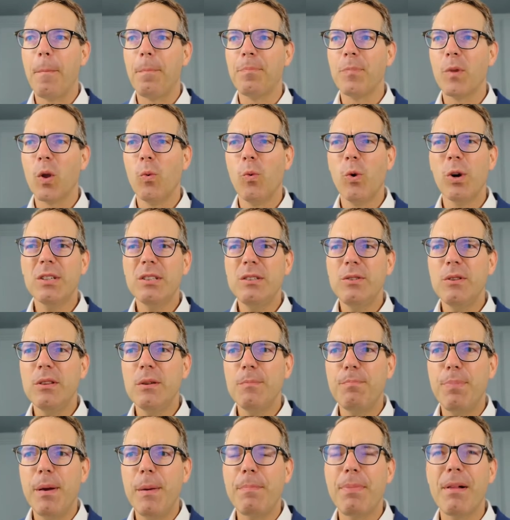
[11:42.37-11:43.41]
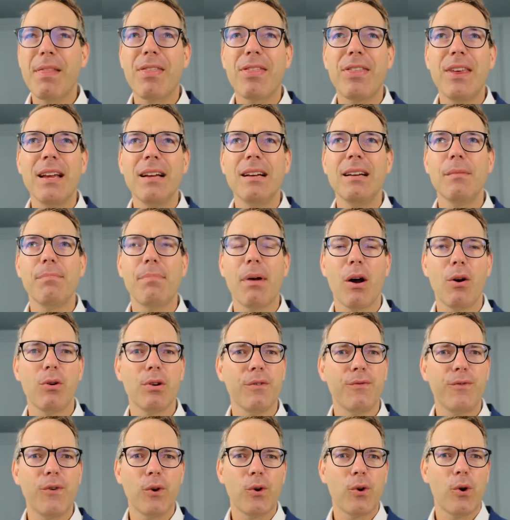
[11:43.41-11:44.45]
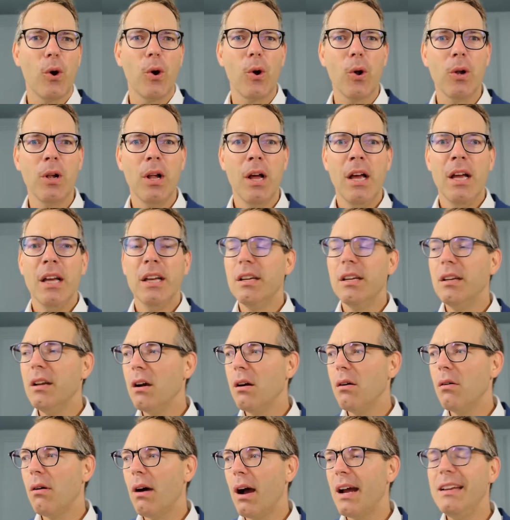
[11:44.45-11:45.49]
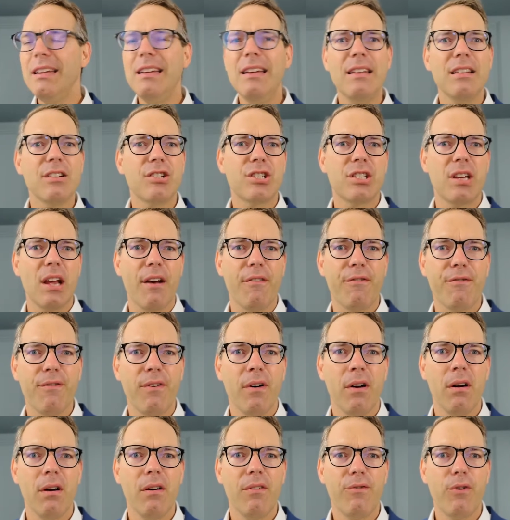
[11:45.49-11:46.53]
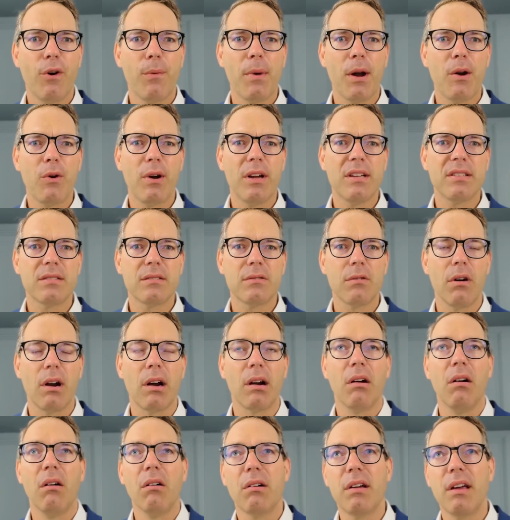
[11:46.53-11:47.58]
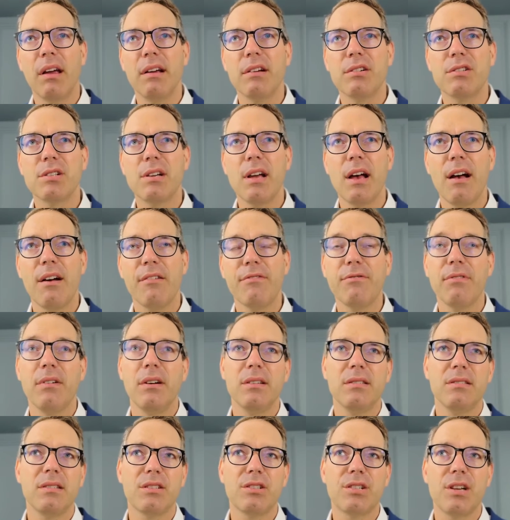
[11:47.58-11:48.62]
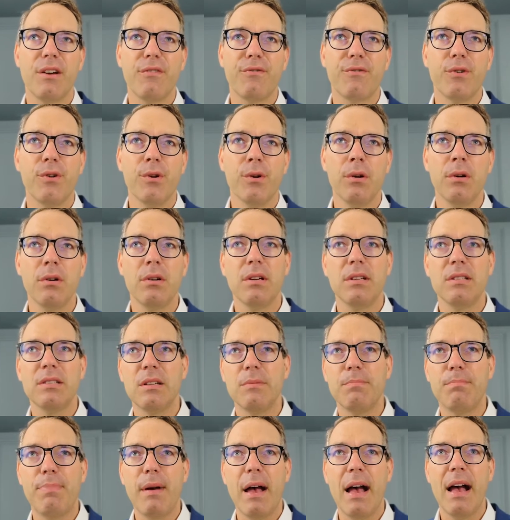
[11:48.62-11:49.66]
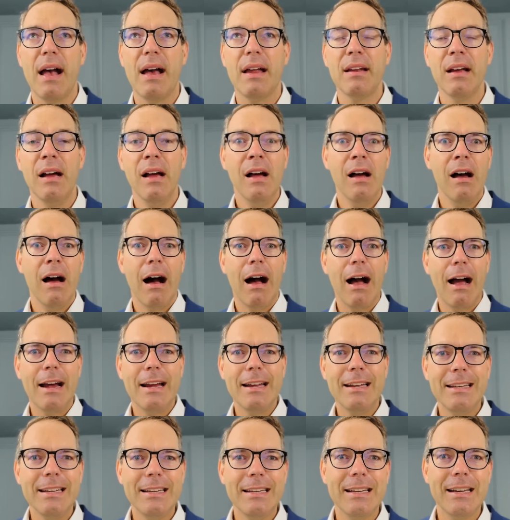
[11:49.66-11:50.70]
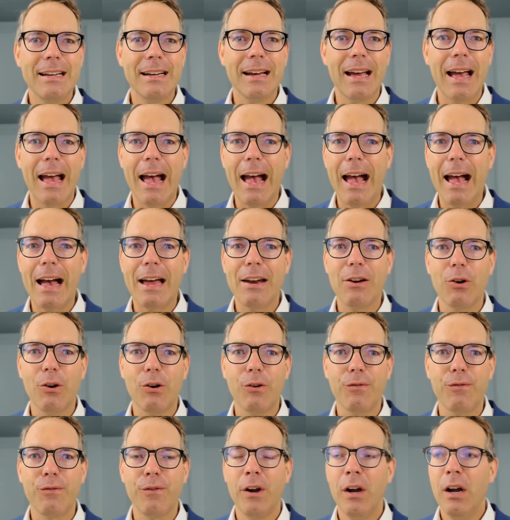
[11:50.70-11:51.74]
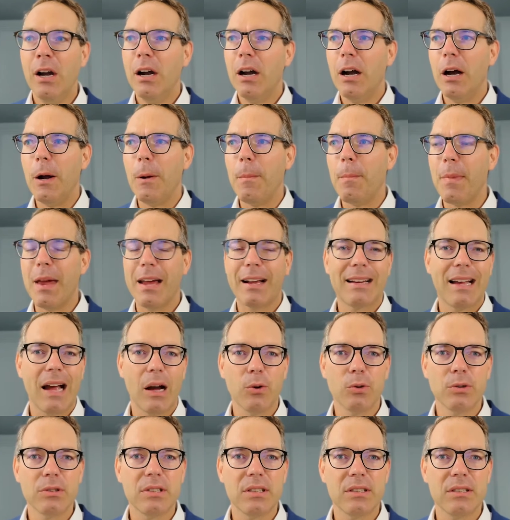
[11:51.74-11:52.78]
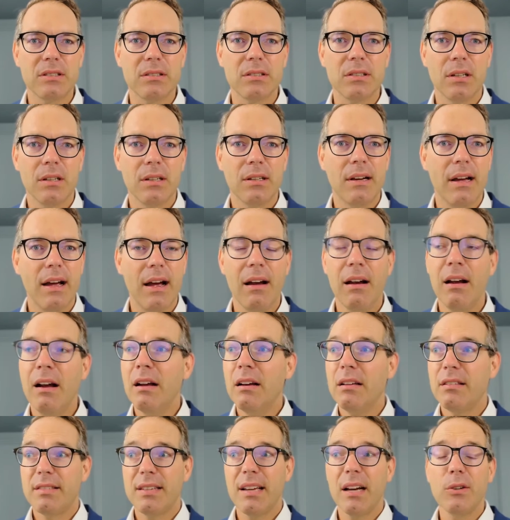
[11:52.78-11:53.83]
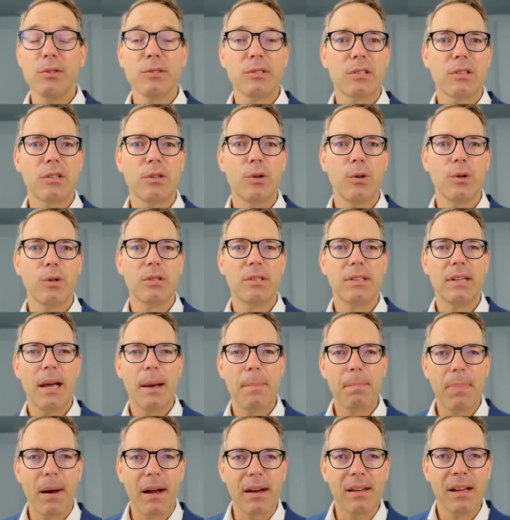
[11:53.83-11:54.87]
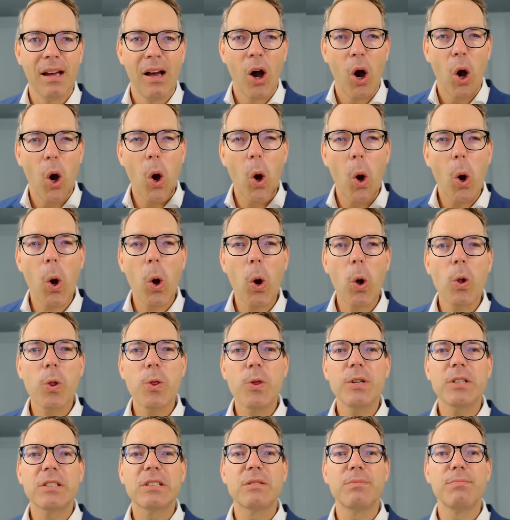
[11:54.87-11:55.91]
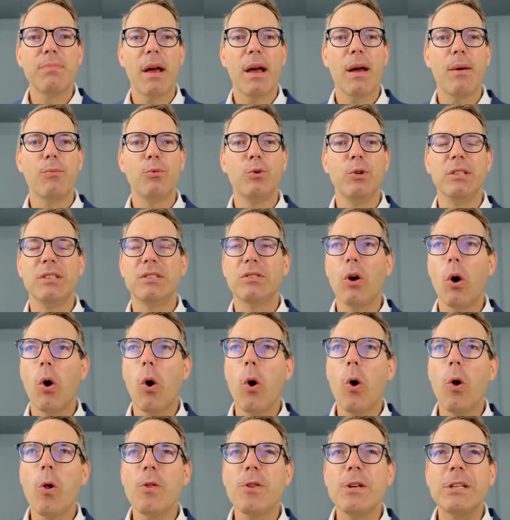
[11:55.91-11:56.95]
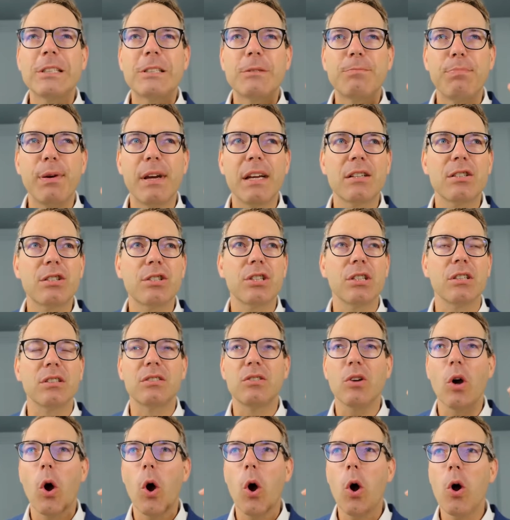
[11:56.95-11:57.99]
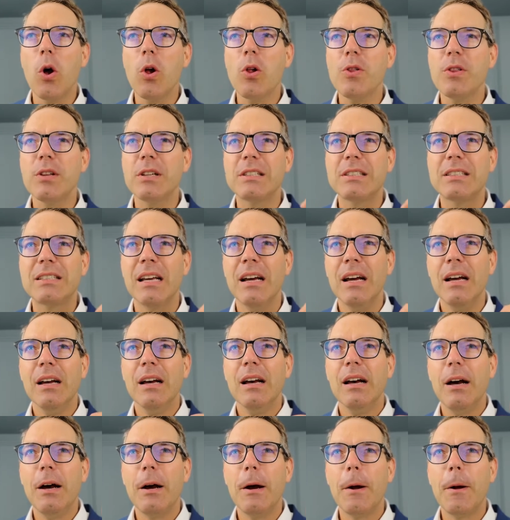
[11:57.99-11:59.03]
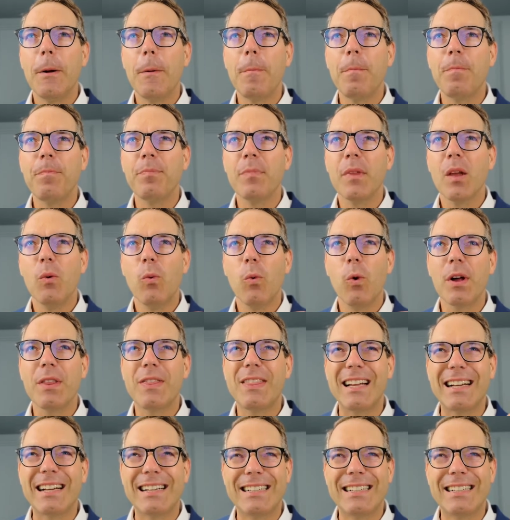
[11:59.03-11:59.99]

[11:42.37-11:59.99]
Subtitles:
What do the people think about if you call, I need a chef for my restaurant? Okay, chef. Is the chef good? Is it bad? I need a head of accountant. Yeah, it sounds good. Yeah, but all these memories, all these pictures, all this, what the